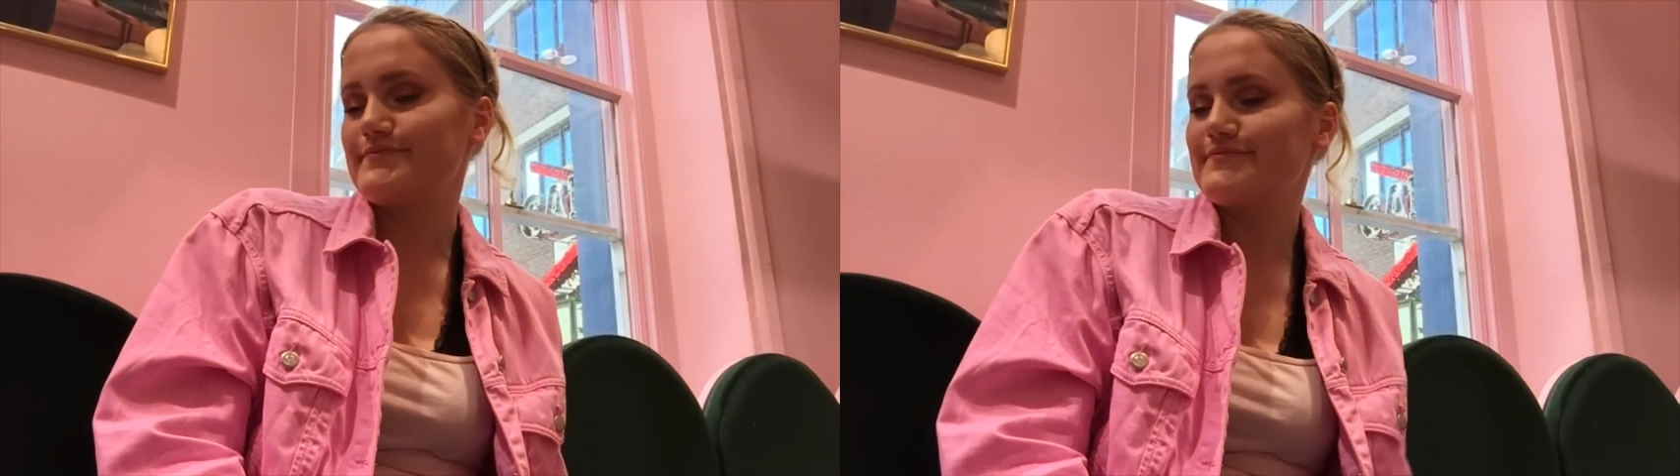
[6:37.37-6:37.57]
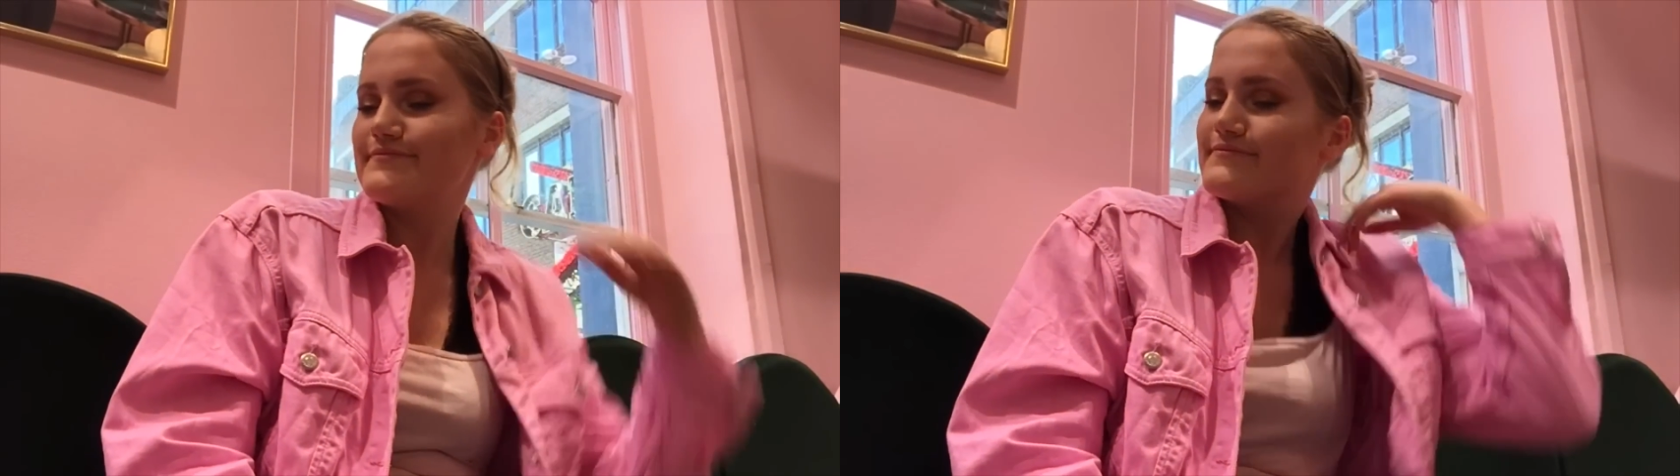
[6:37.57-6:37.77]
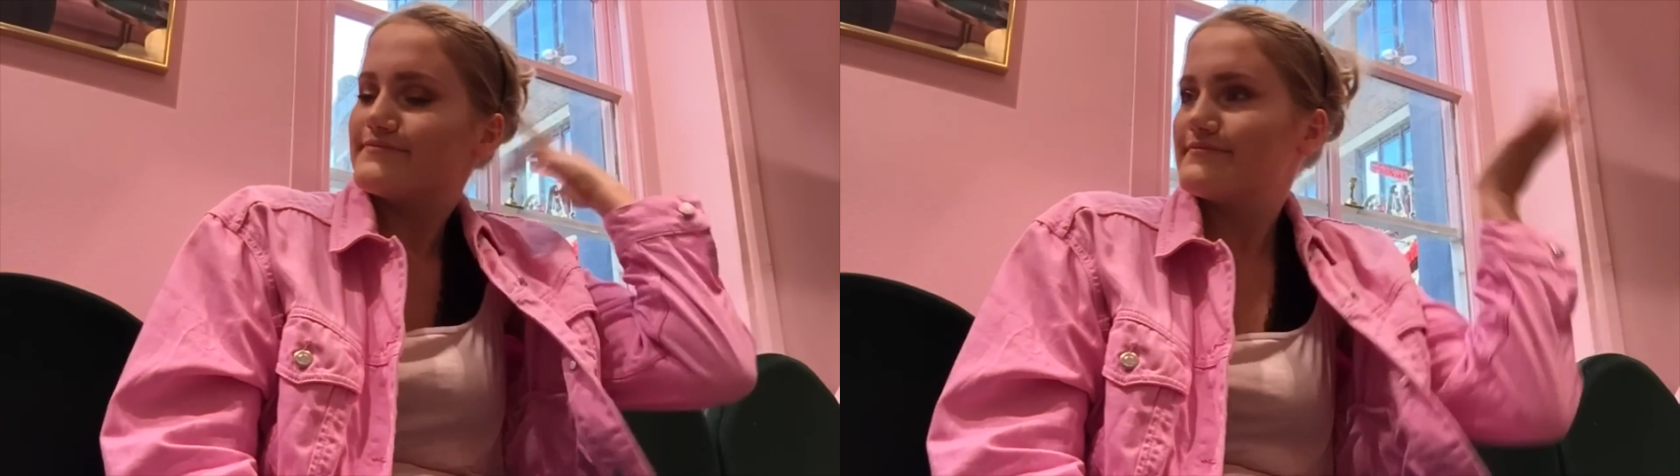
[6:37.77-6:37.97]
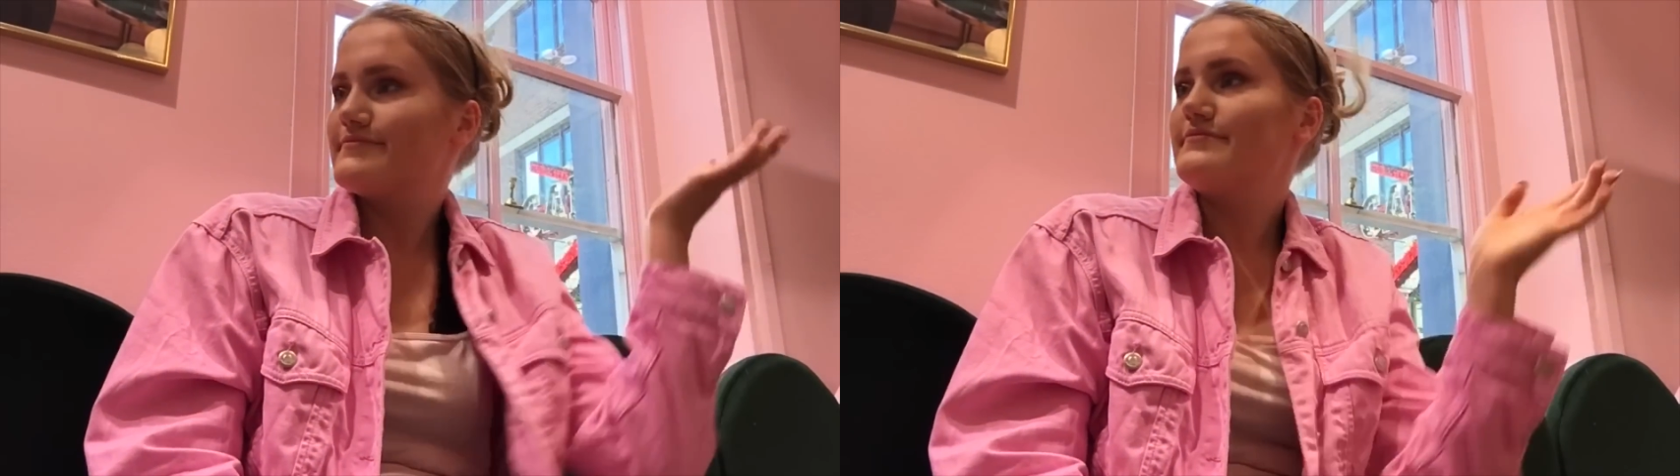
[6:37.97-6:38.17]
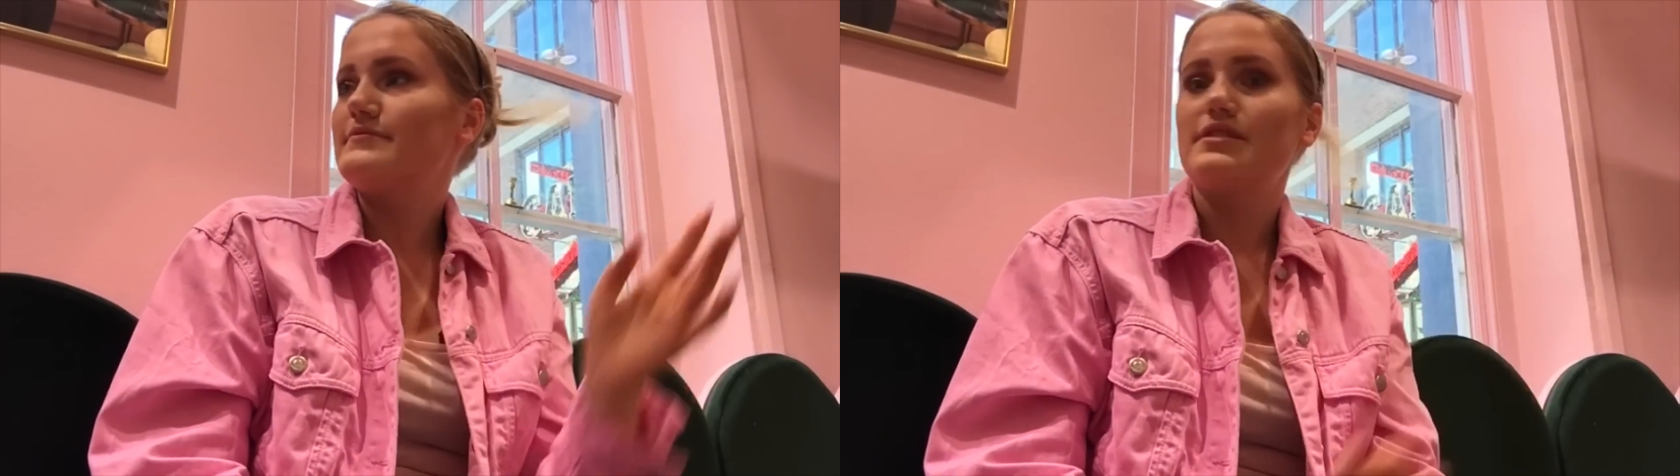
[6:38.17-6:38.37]
Oh, you took one
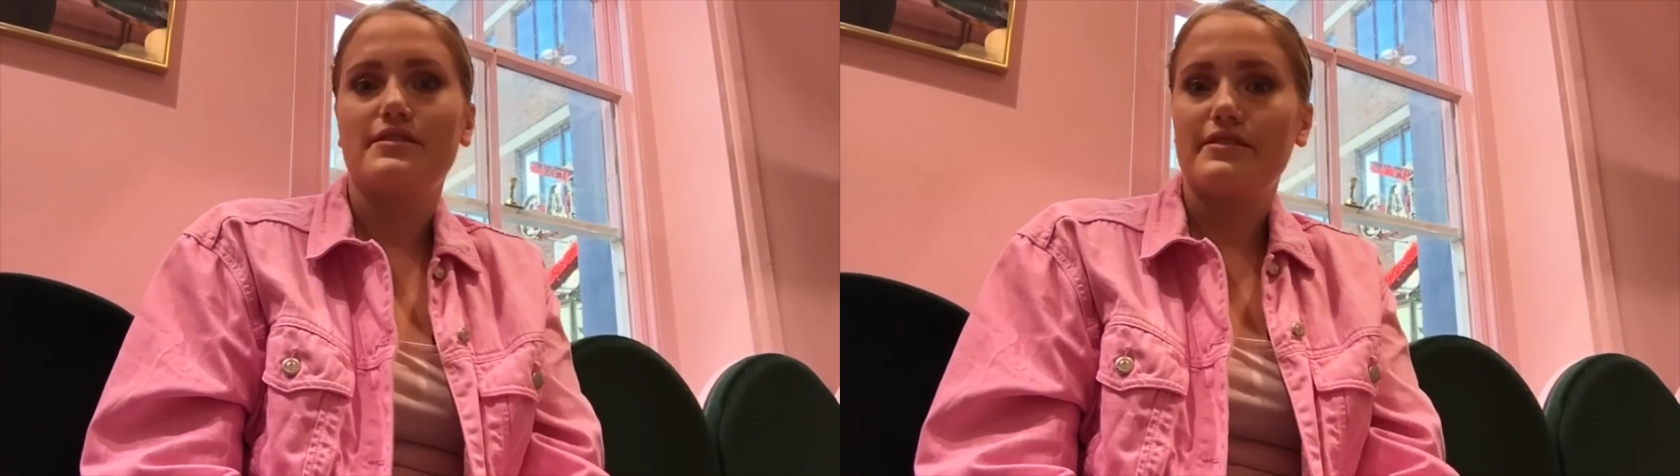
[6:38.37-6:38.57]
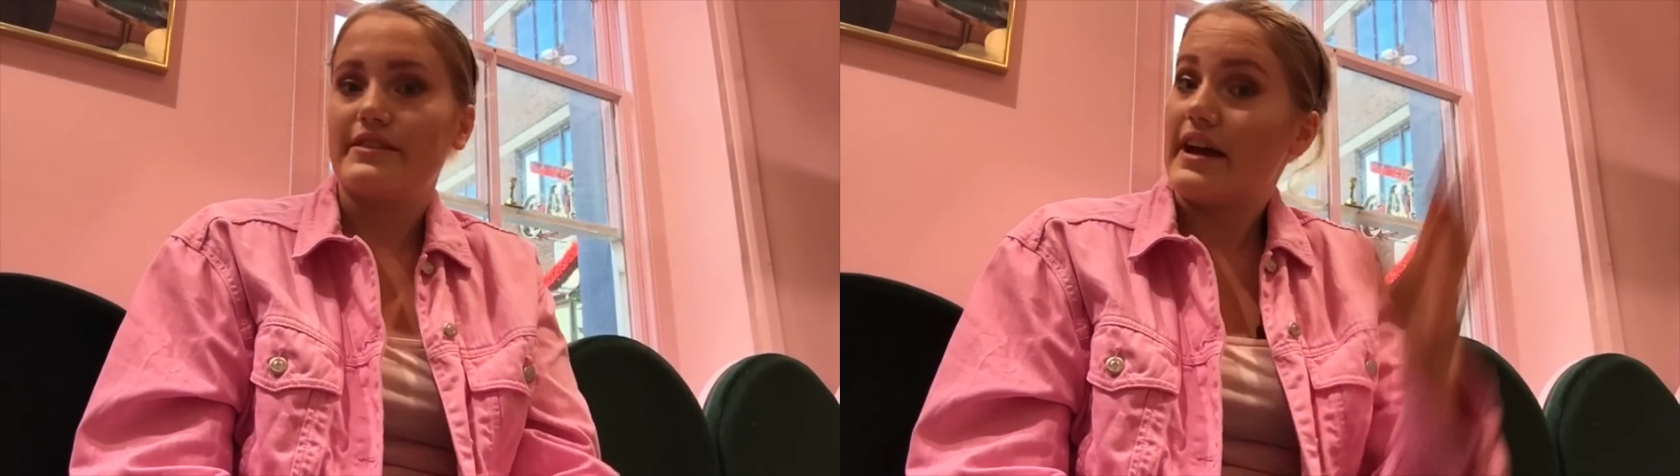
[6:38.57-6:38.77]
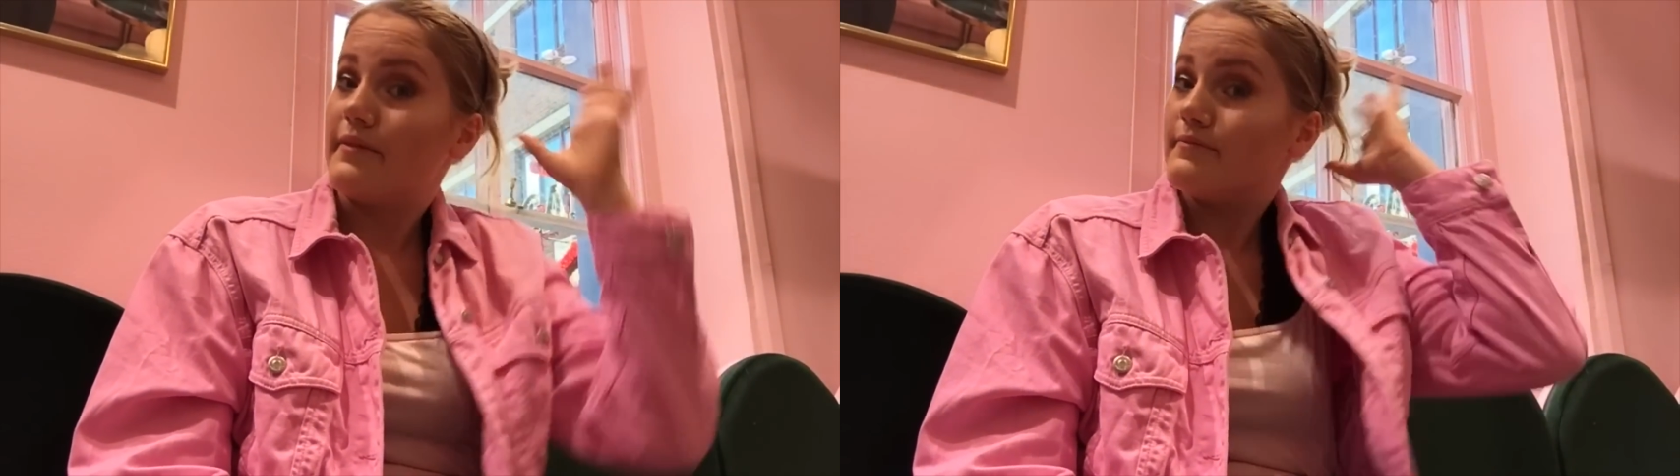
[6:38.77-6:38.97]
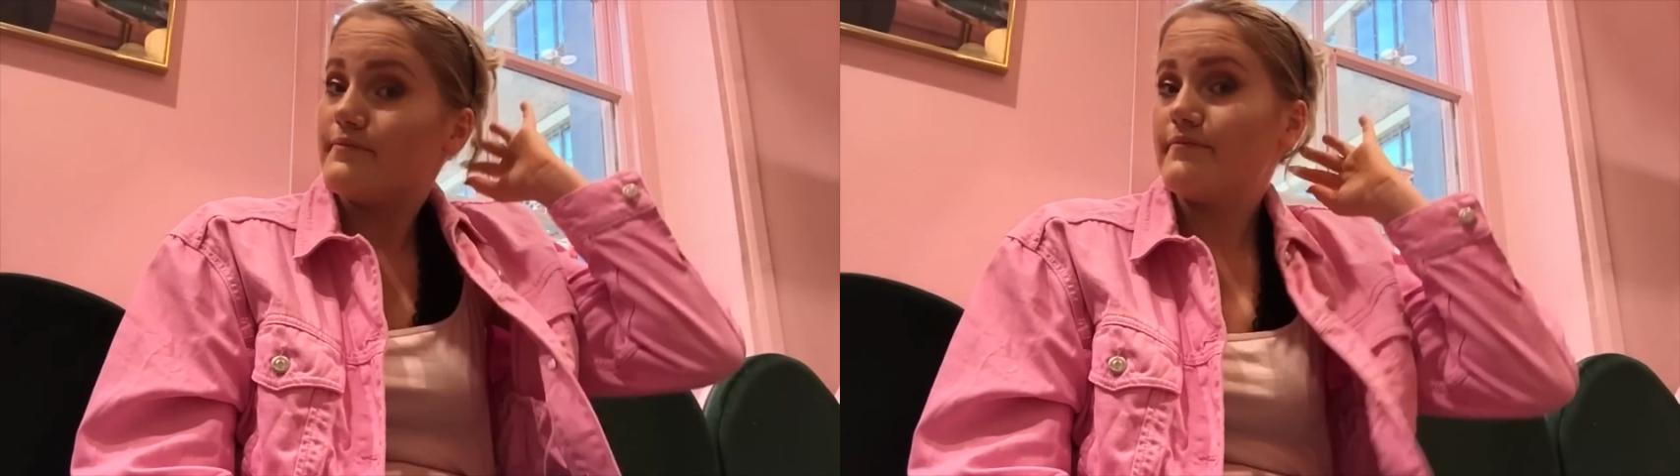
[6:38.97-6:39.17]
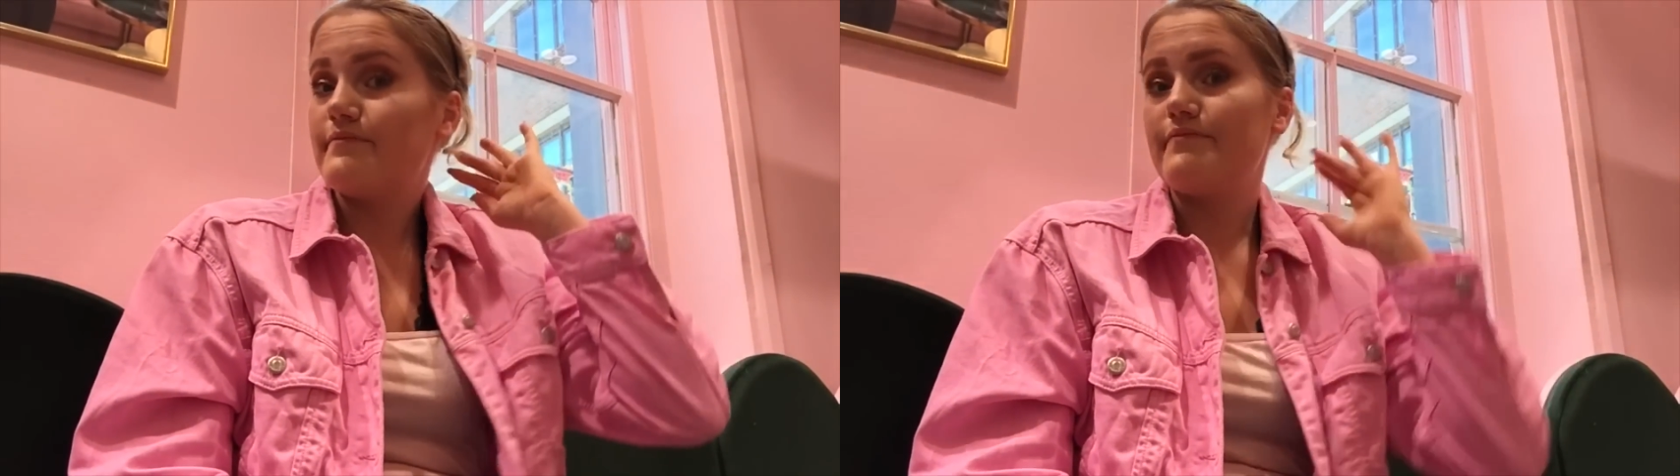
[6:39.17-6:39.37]
in. Yeah. Did you
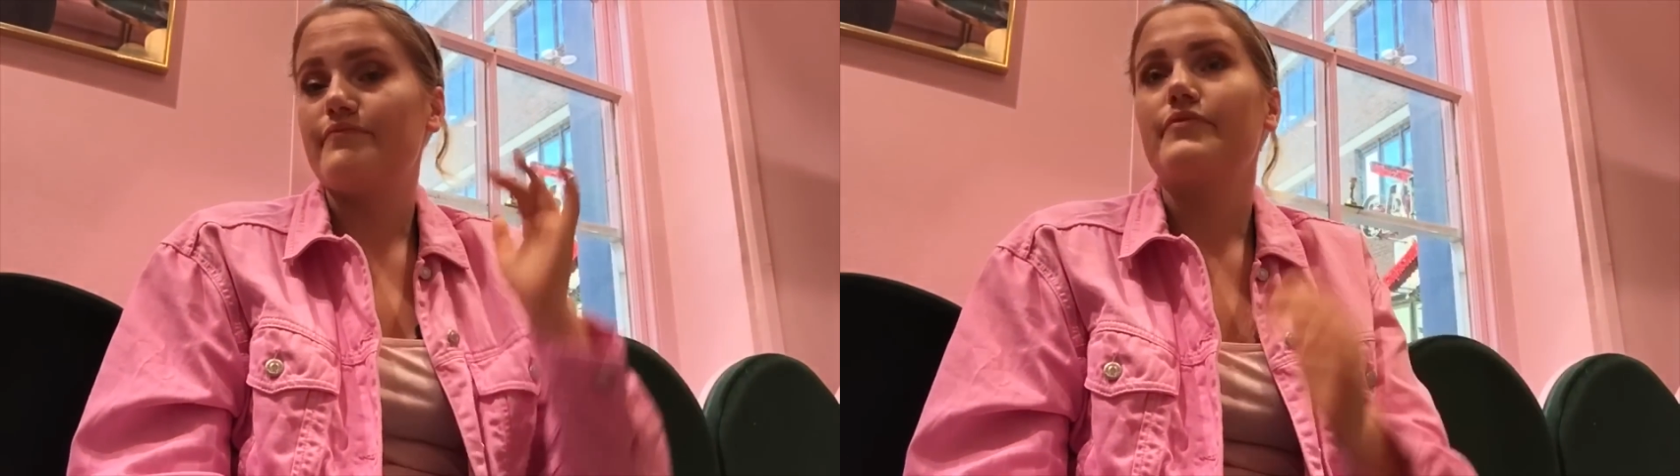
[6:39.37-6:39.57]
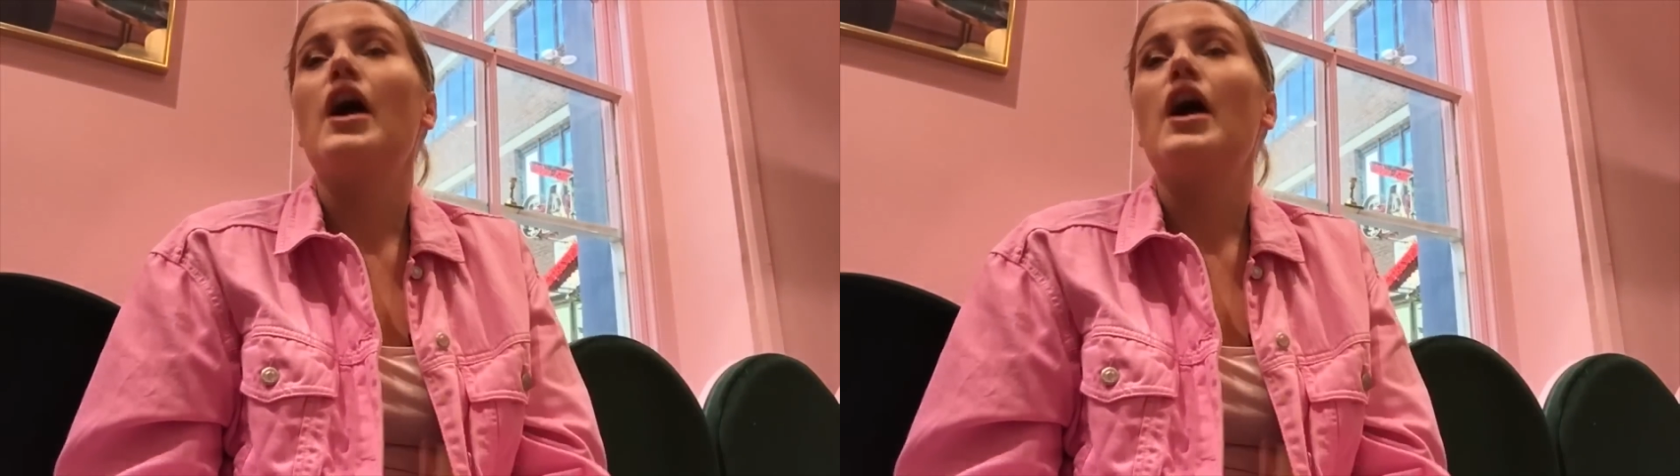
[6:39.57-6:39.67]
get a good one?